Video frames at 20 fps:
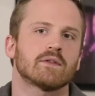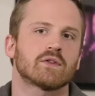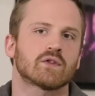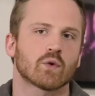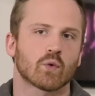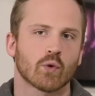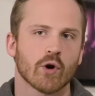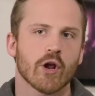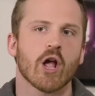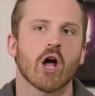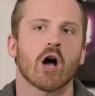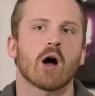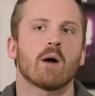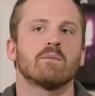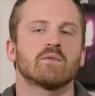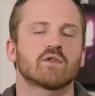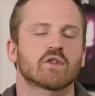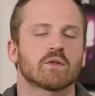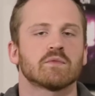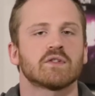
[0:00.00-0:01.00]
story
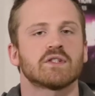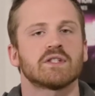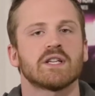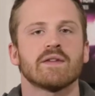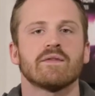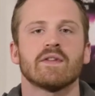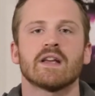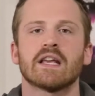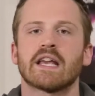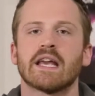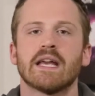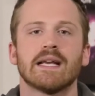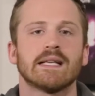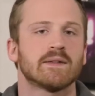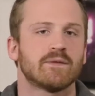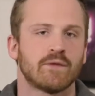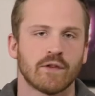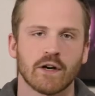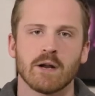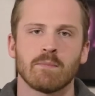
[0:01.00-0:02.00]
comes from Stephen
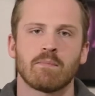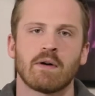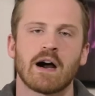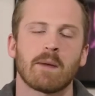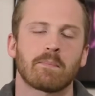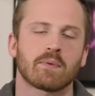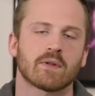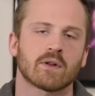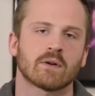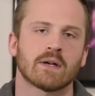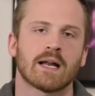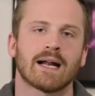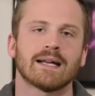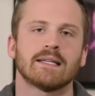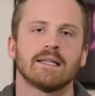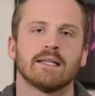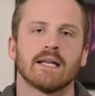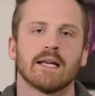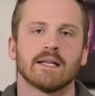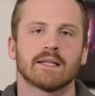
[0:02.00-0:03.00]
King's very popular
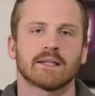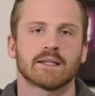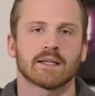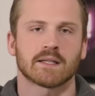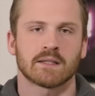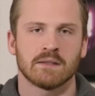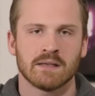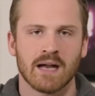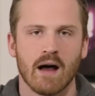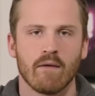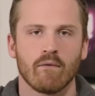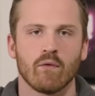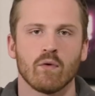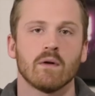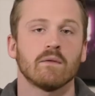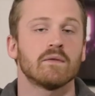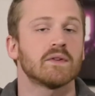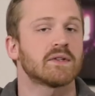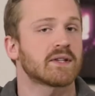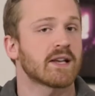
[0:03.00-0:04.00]
1986
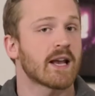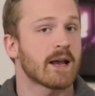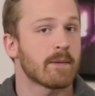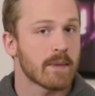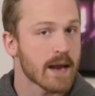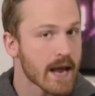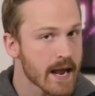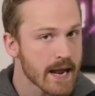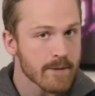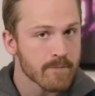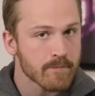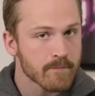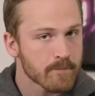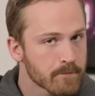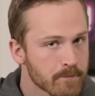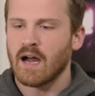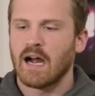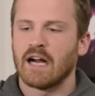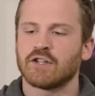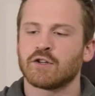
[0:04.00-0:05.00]
novel of the same name.
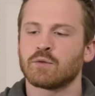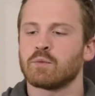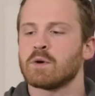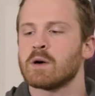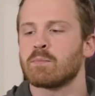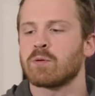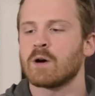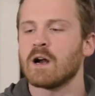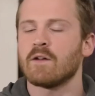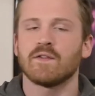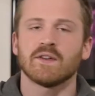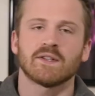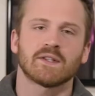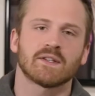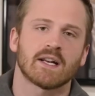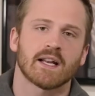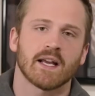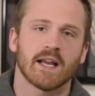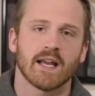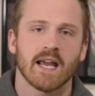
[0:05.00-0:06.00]
I just want to preface
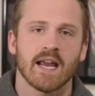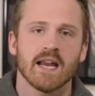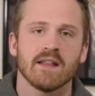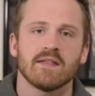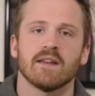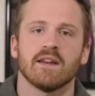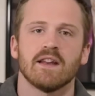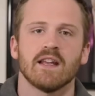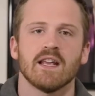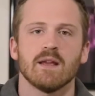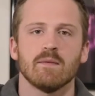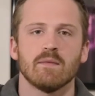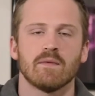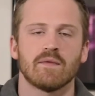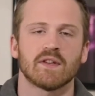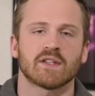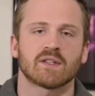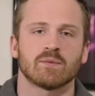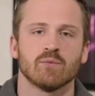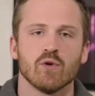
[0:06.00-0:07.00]
that I hate the name
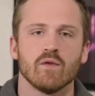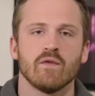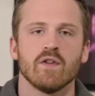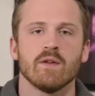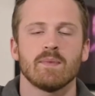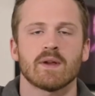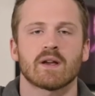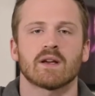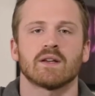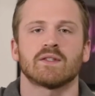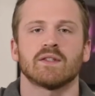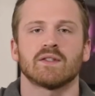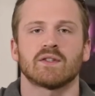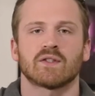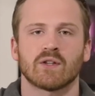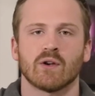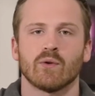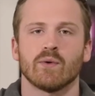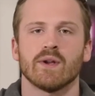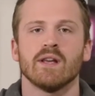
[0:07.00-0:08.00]
of this movie because it's
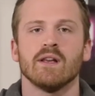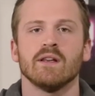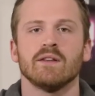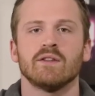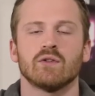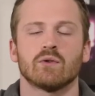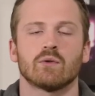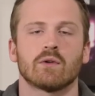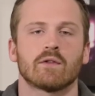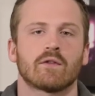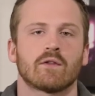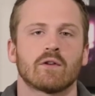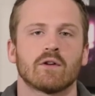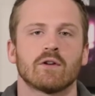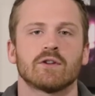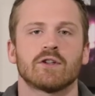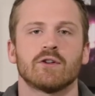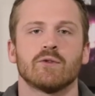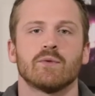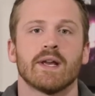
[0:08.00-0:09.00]
so easy to
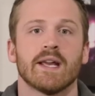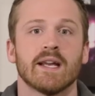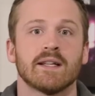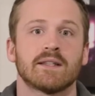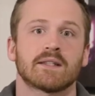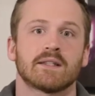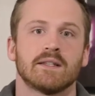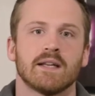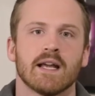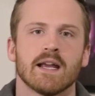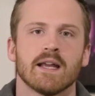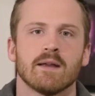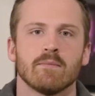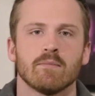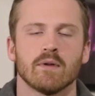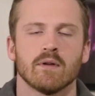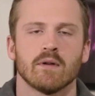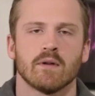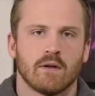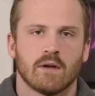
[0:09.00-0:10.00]
refer to its name.